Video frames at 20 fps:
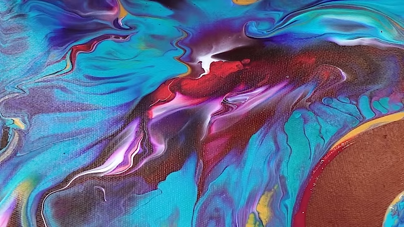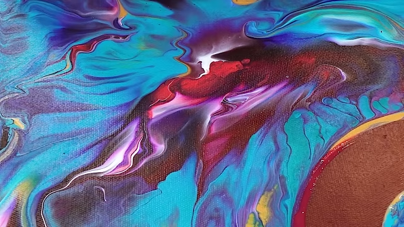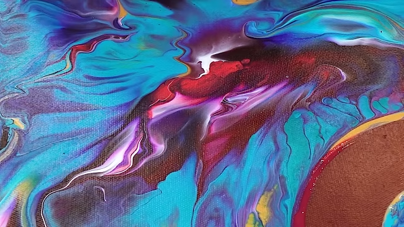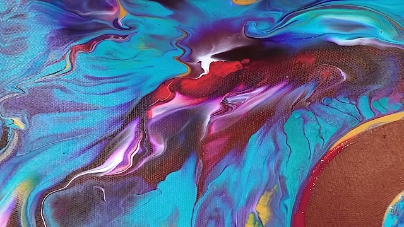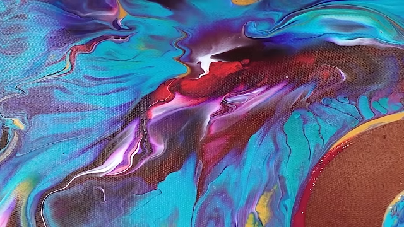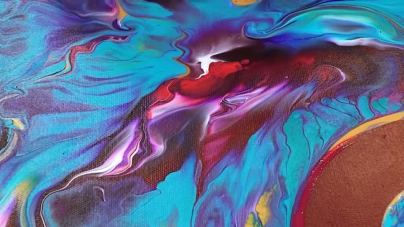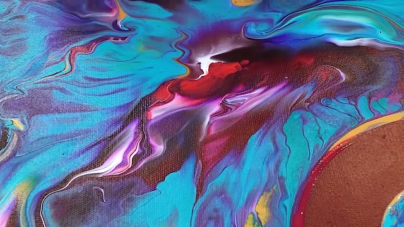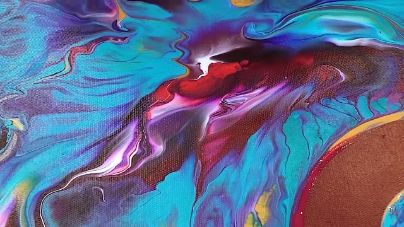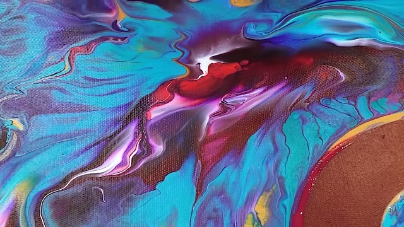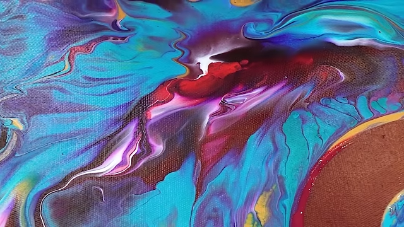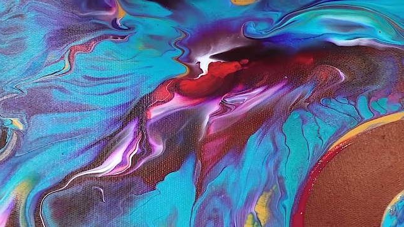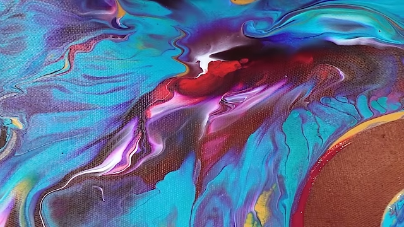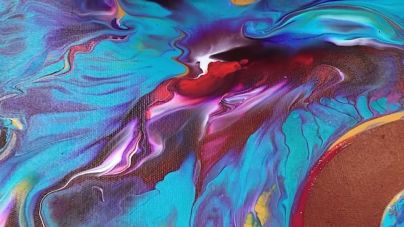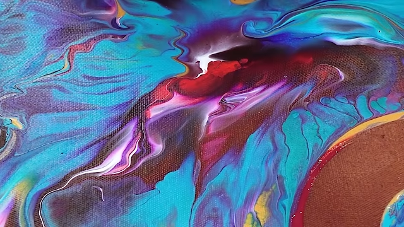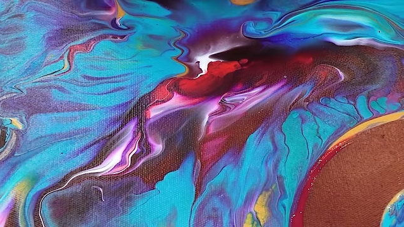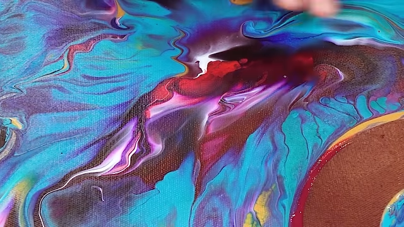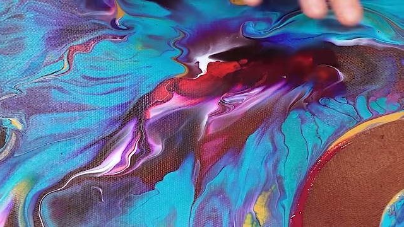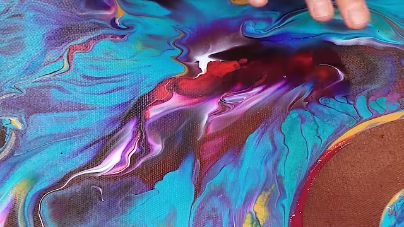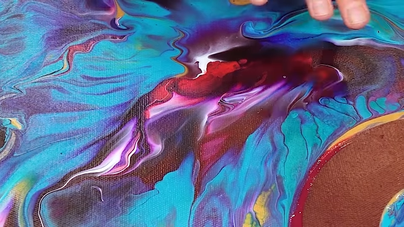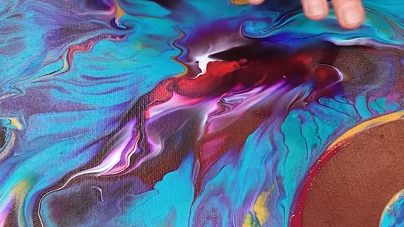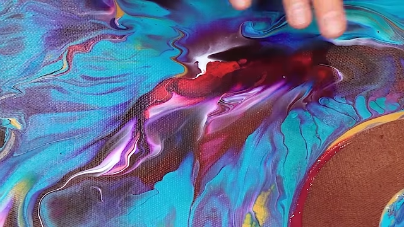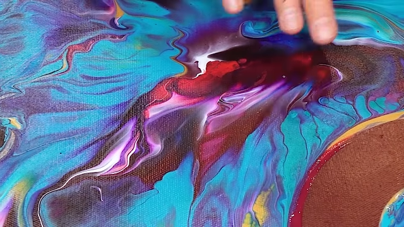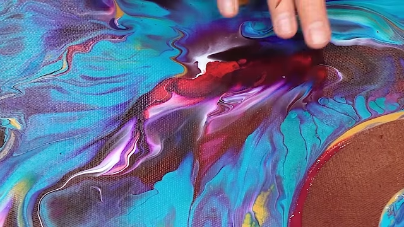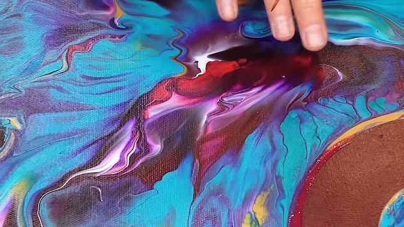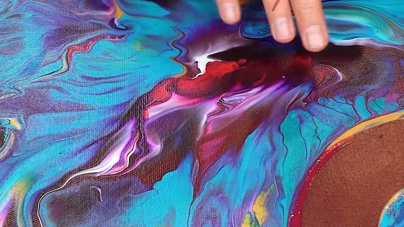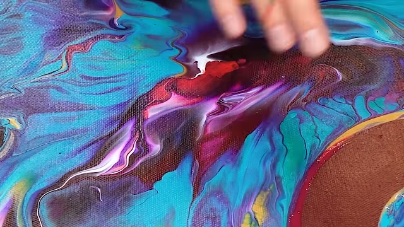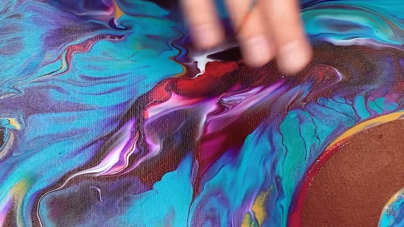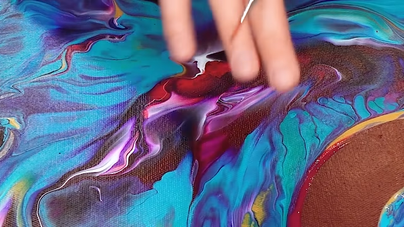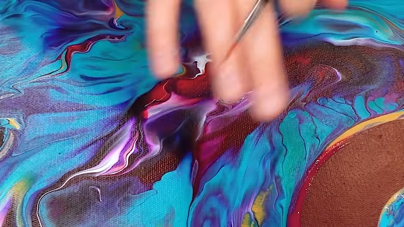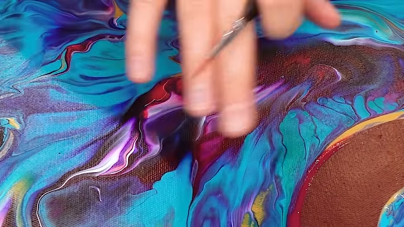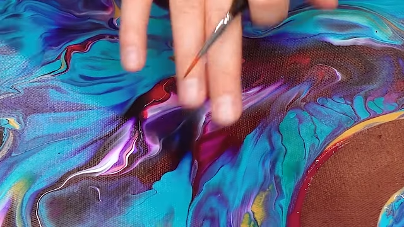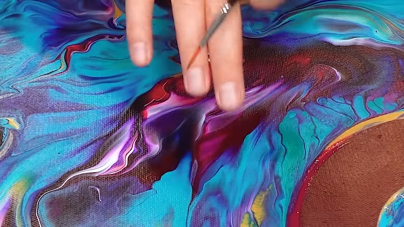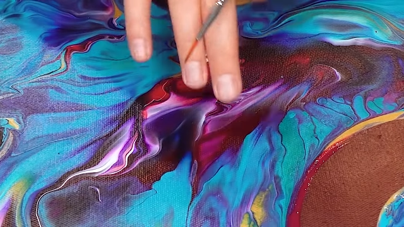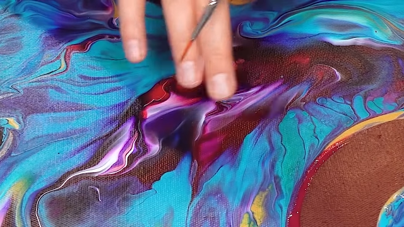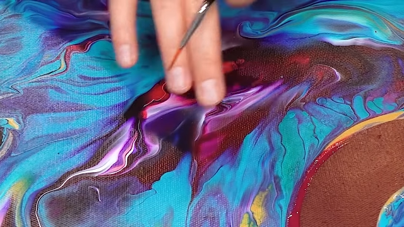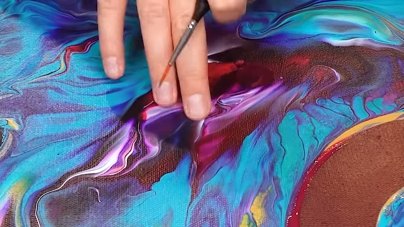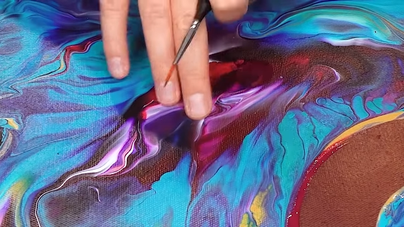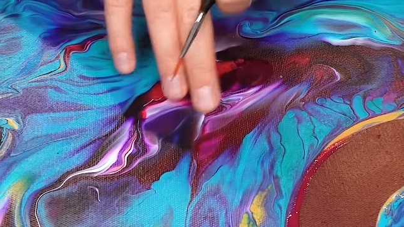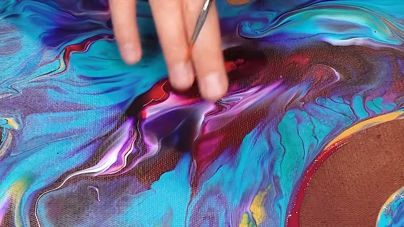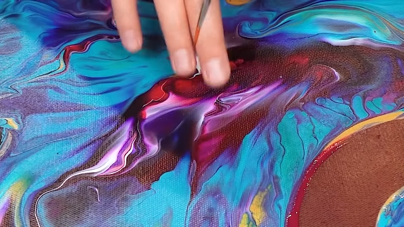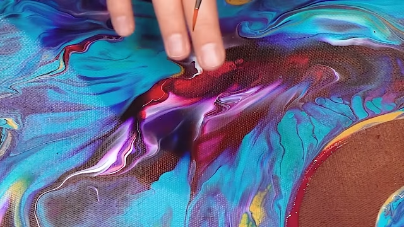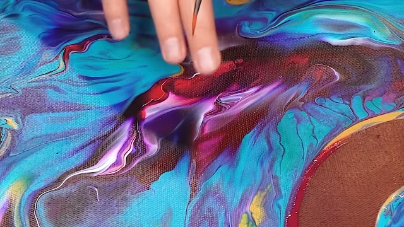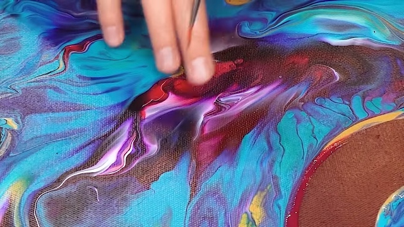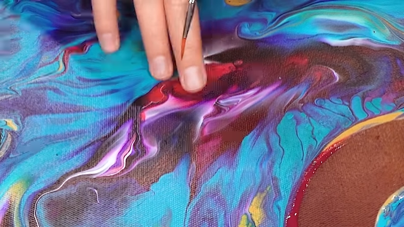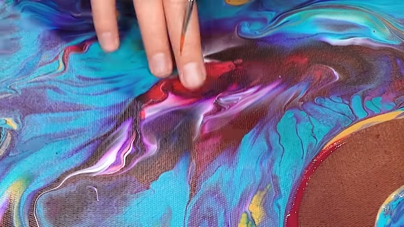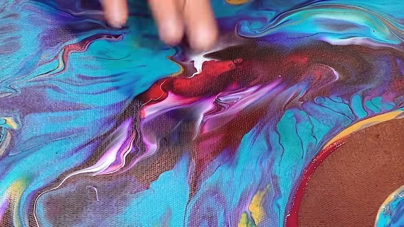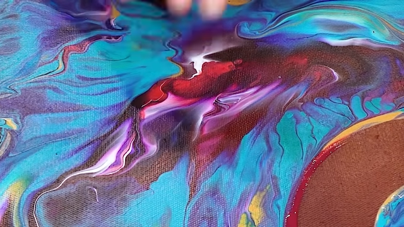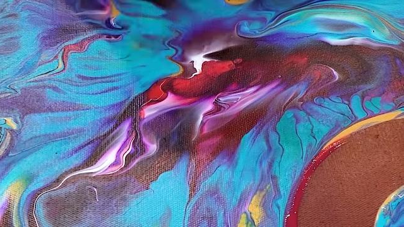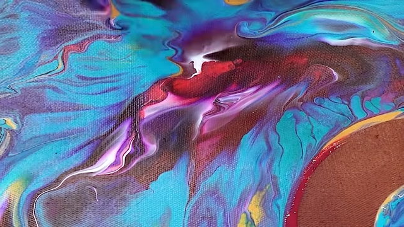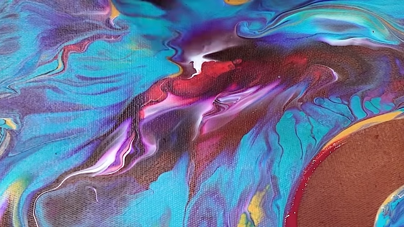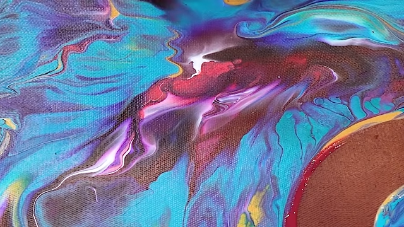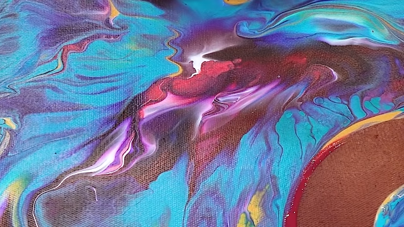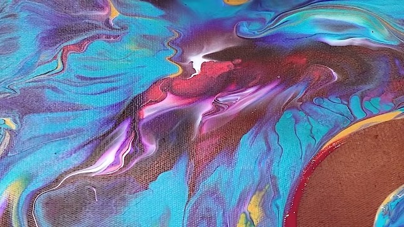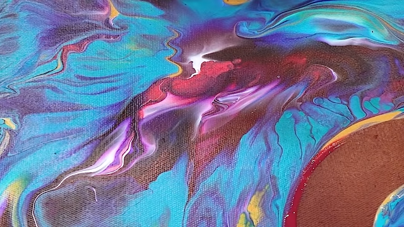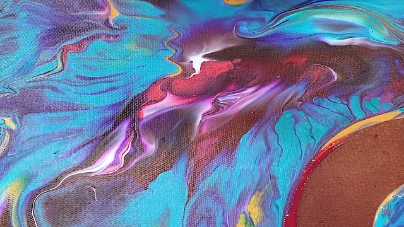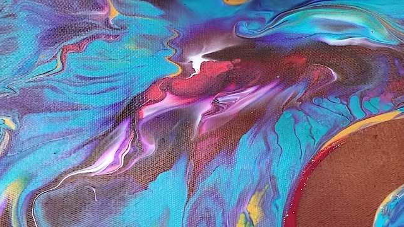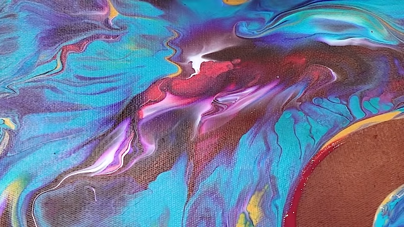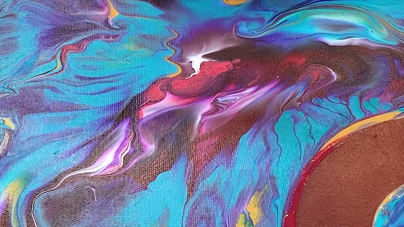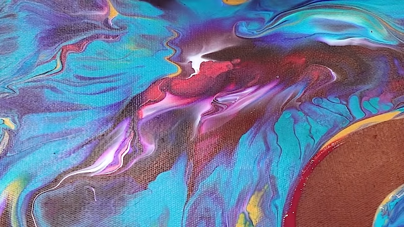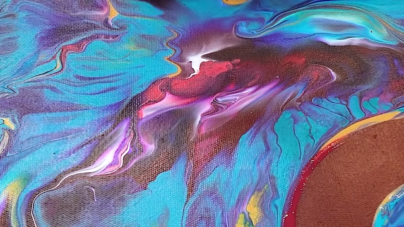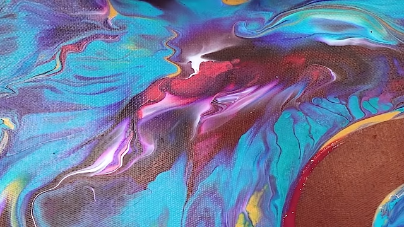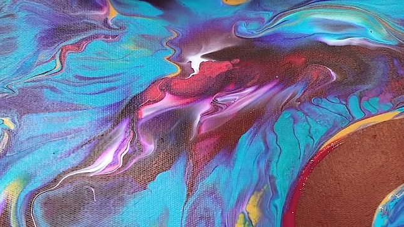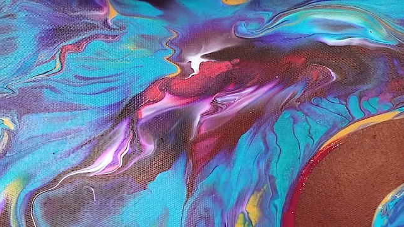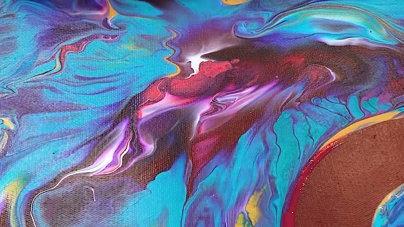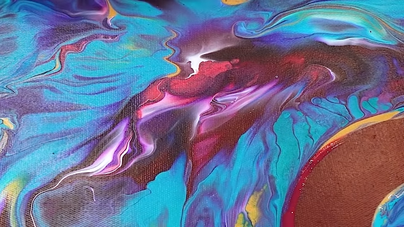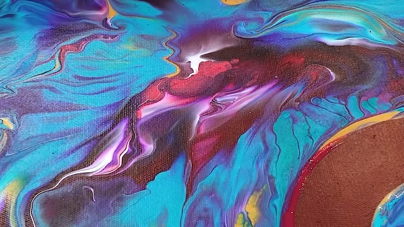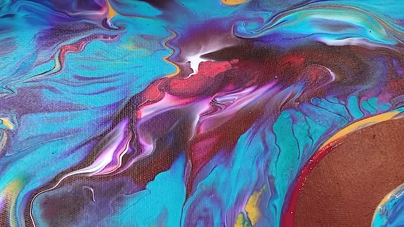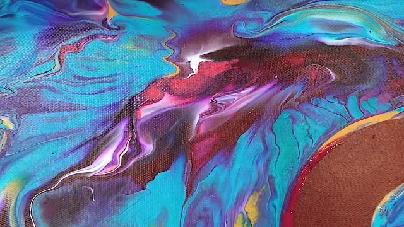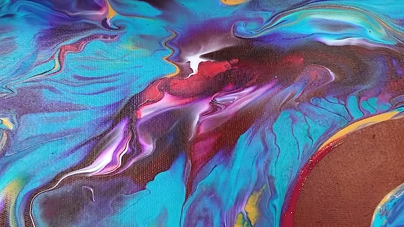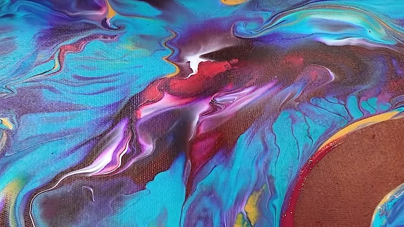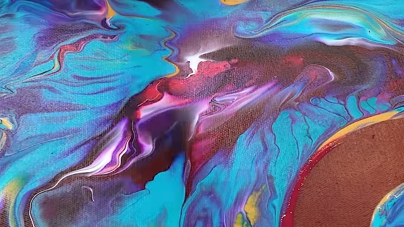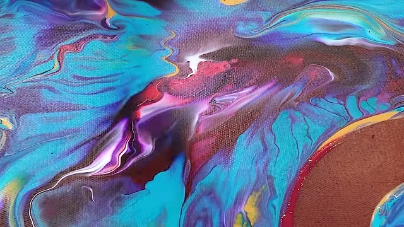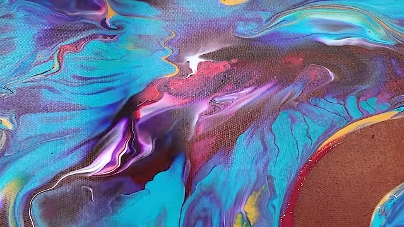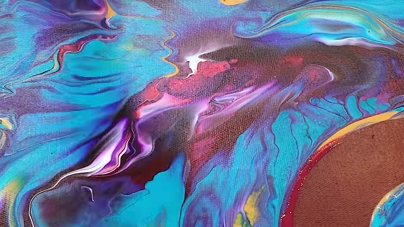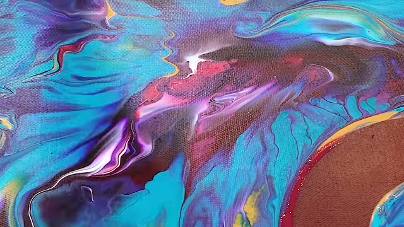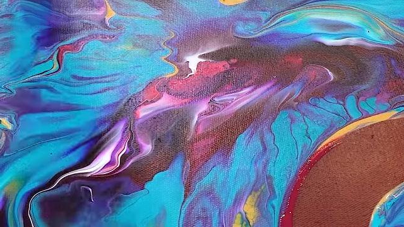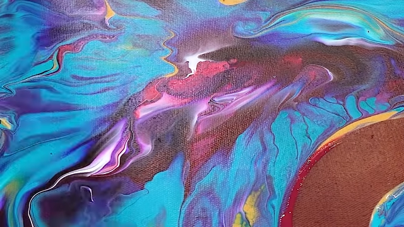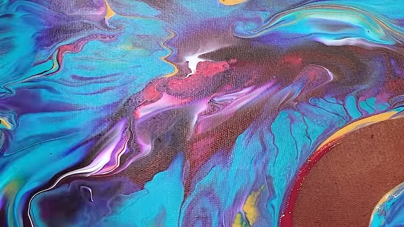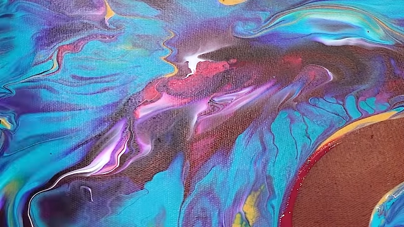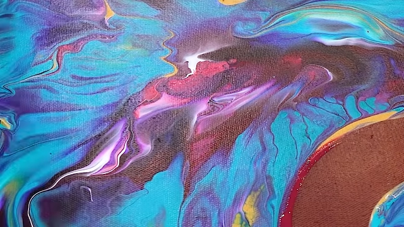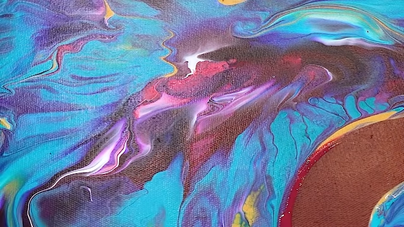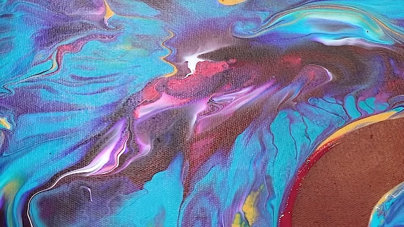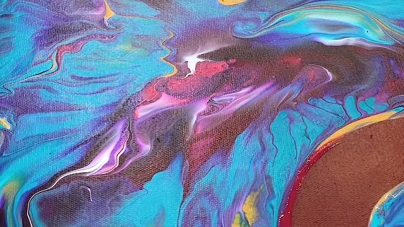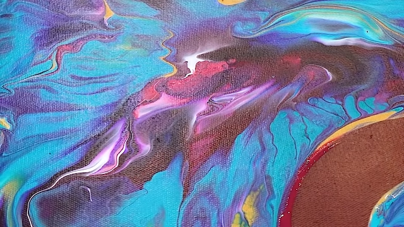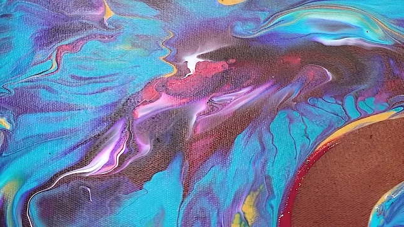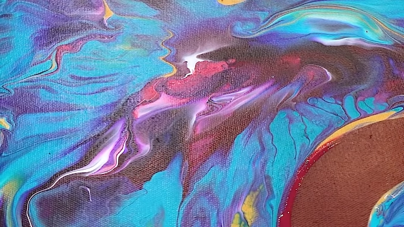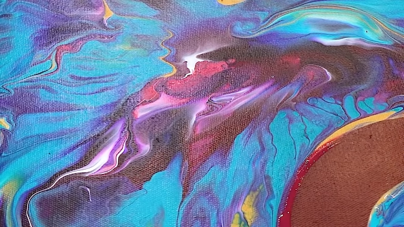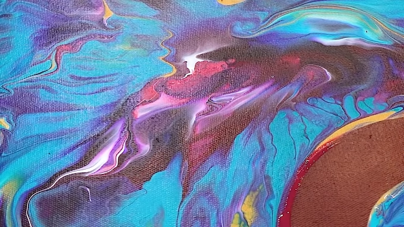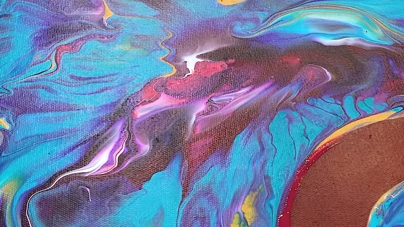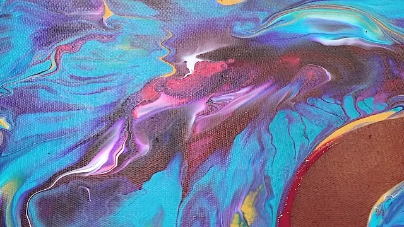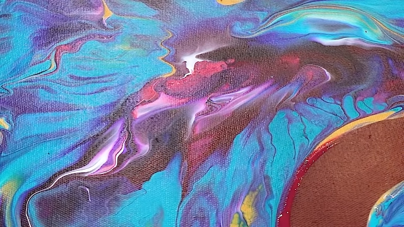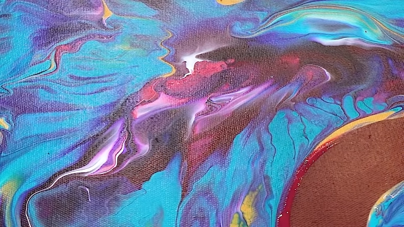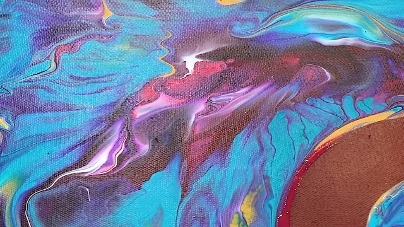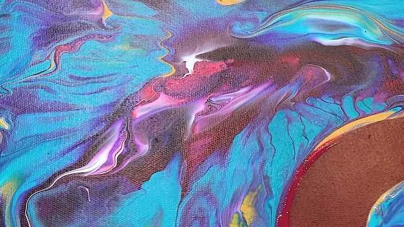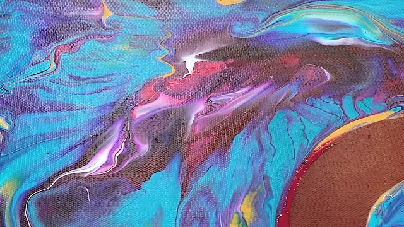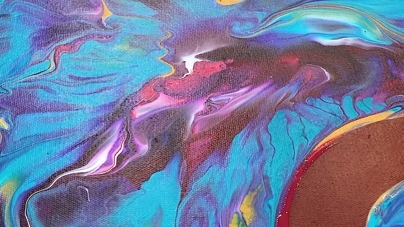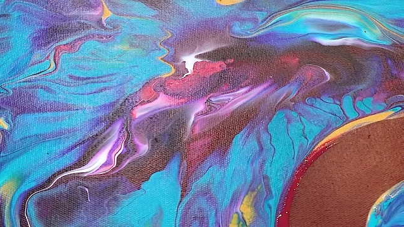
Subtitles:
No face is visible, so there are no lips to read.